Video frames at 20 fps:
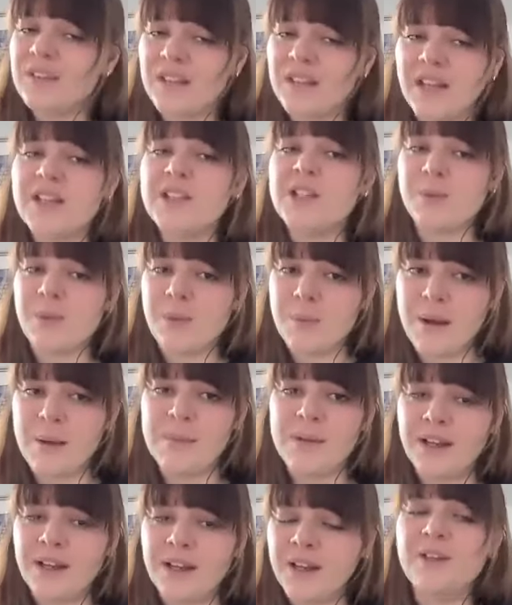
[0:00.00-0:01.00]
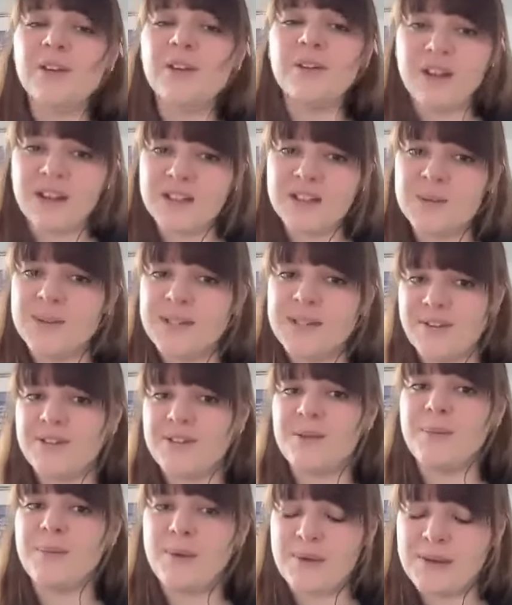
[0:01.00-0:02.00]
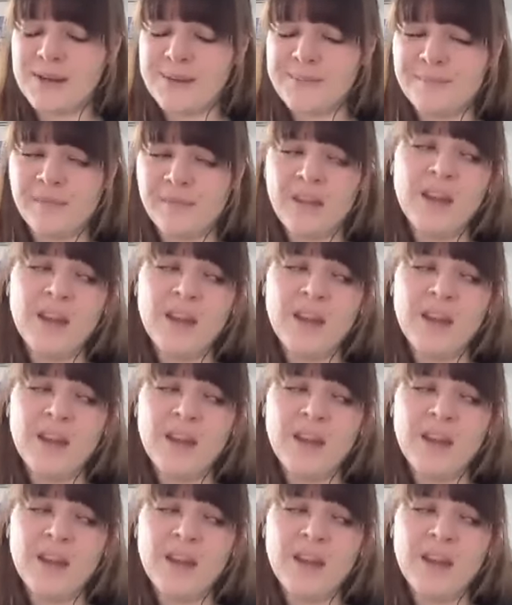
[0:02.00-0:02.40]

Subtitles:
that's a Republican who runs without an opponent.